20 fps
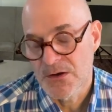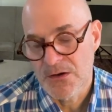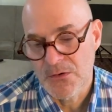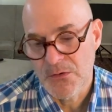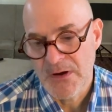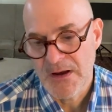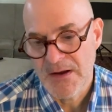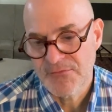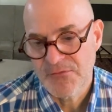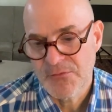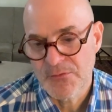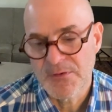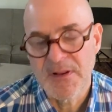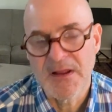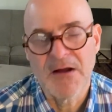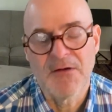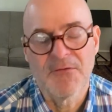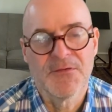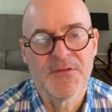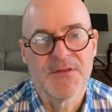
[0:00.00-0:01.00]
You have to
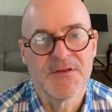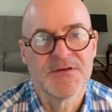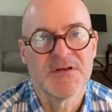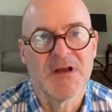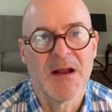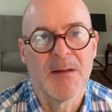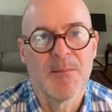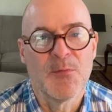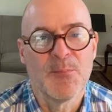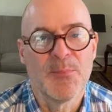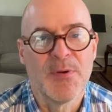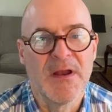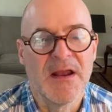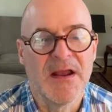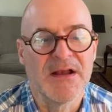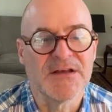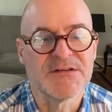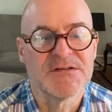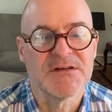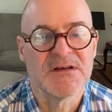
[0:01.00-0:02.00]
allow for the time to
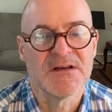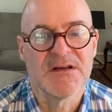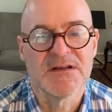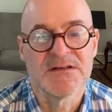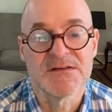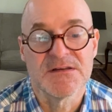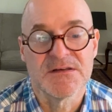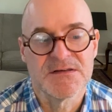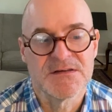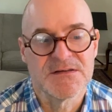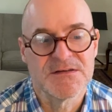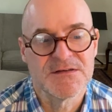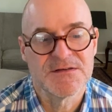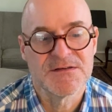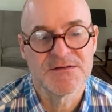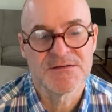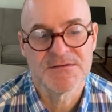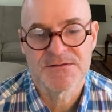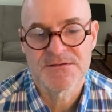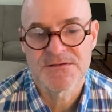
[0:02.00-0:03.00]
pass, and it
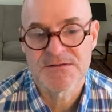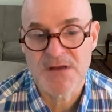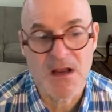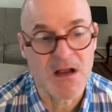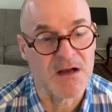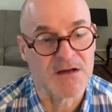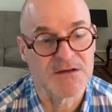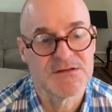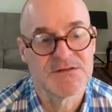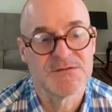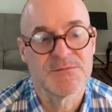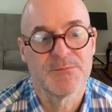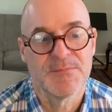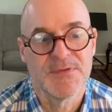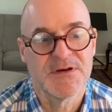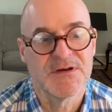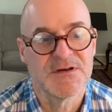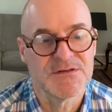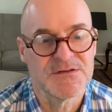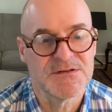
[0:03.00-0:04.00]
sucks
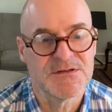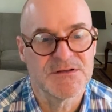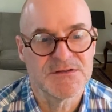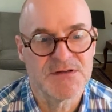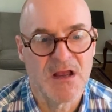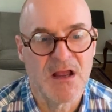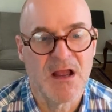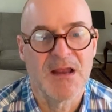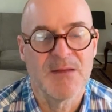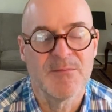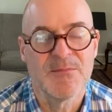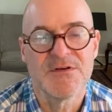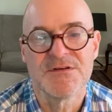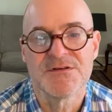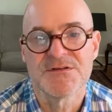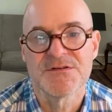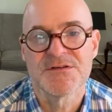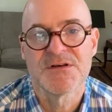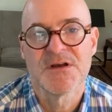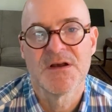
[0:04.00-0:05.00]
because the time
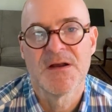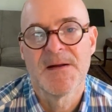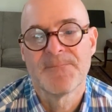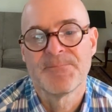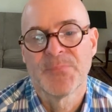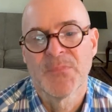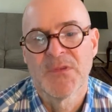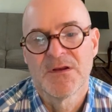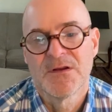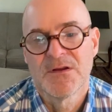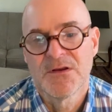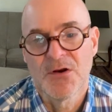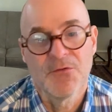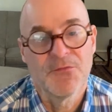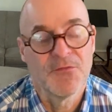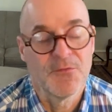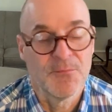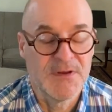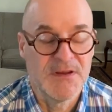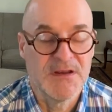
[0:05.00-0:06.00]
is You know,
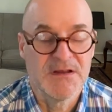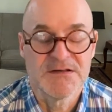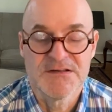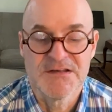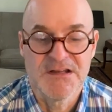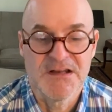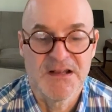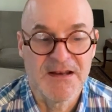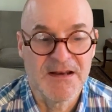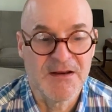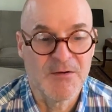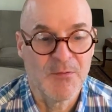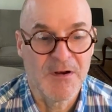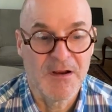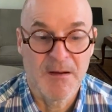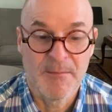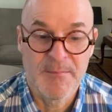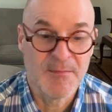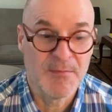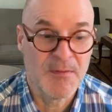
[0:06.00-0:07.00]
for me, it did
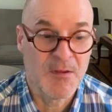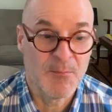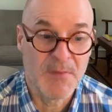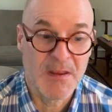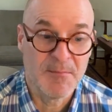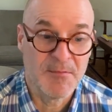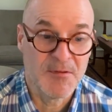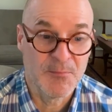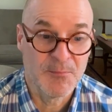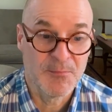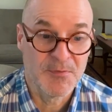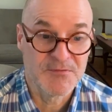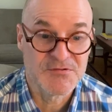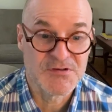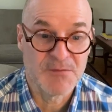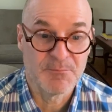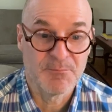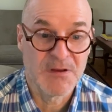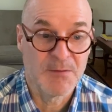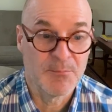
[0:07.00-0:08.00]
anyway. I mean, there may be
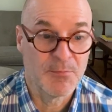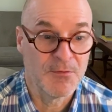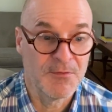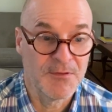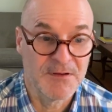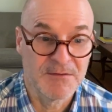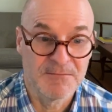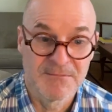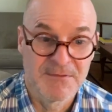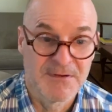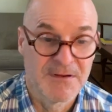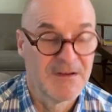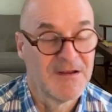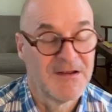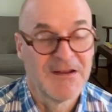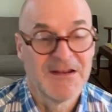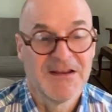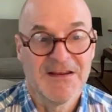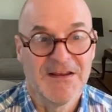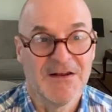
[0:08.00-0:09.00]
some people that,
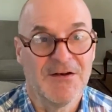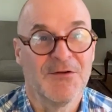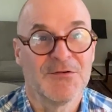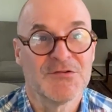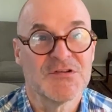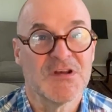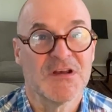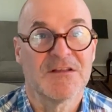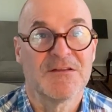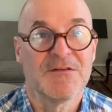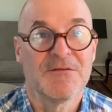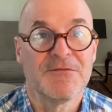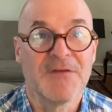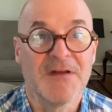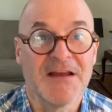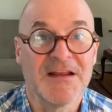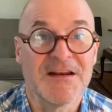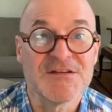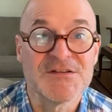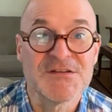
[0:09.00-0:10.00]
you know, it's like the
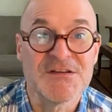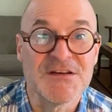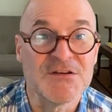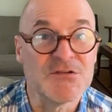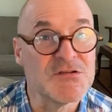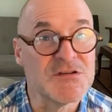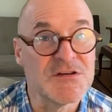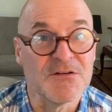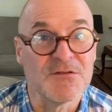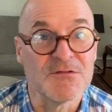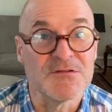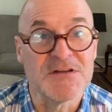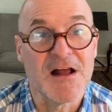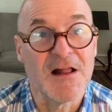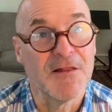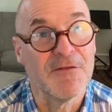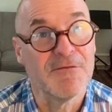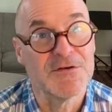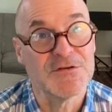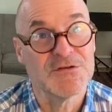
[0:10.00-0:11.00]
fantasy you see on
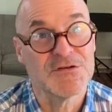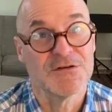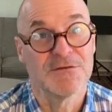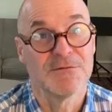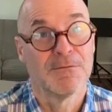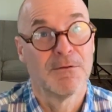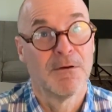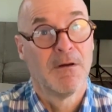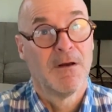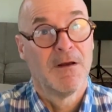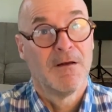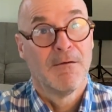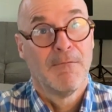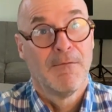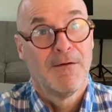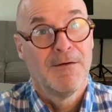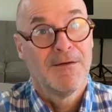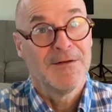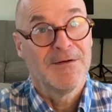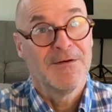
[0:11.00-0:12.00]
television.
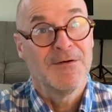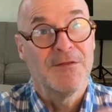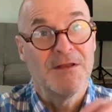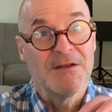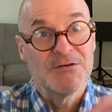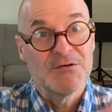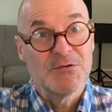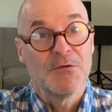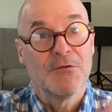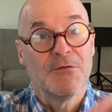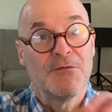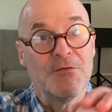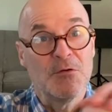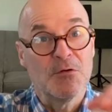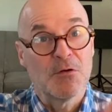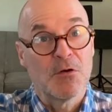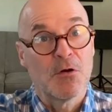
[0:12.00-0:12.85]
You know, they do a few